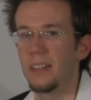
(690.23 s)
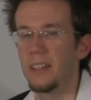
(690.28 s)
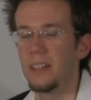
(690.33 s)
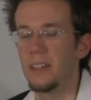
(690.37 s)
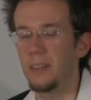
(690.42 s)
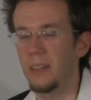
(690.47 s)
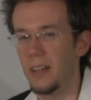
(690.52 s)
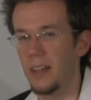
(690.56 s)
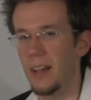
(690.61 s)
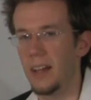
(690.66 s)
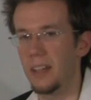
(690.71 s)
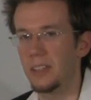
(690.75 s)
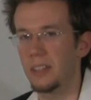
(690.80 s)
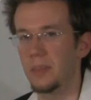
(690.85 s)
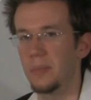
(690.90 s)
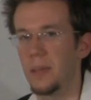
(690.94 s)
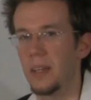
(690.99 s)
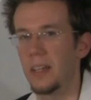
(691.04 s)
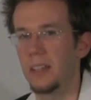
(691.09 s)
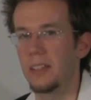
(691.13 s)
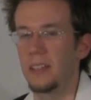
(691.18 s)
you can
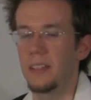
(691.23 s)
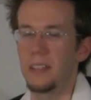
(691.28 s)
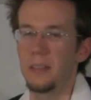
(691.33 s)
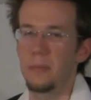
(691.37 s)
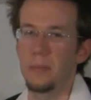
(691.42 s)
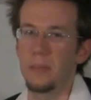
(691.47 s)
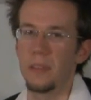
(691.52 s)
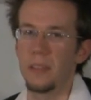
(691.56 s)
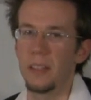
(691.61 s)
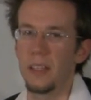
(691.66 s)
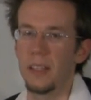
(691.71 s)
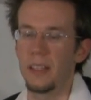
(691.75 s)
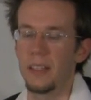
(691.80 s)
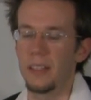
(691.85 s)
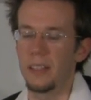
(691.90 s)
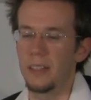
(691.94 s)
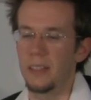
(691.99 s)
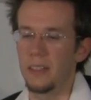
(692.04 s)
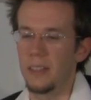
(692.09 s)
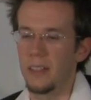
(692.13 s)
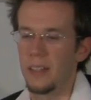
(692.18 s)
actually make
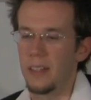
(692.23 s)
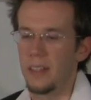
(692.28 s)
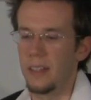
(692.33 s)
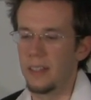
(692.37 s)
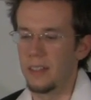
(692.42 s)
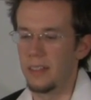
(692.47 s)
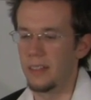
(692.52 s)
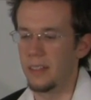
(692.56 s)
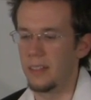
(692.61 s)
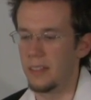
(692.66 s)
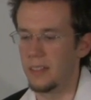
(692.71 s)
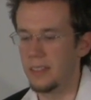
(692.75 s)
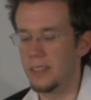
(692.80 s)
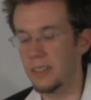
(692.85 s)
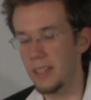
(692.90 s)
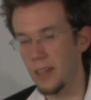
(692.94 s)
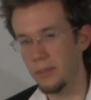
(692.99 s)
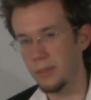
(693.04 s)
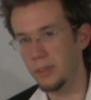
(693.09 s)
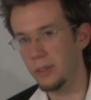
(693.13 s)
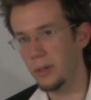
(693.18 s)
the
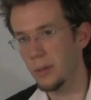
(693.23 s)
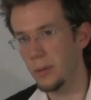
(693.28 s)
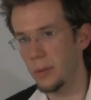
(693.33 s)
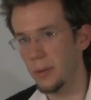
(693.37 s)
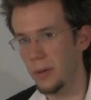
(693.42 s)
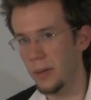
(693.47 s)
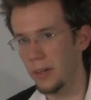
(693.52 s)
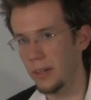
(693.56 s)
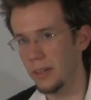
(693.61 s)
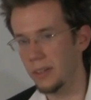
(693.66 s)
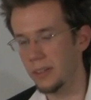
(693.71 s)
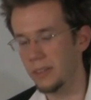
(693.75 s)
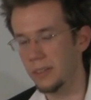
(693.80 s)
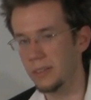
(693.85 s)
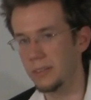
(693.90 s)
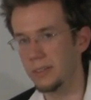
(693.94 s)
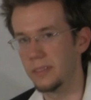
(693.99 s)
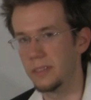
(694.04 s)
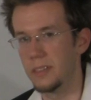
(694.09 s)
7 chord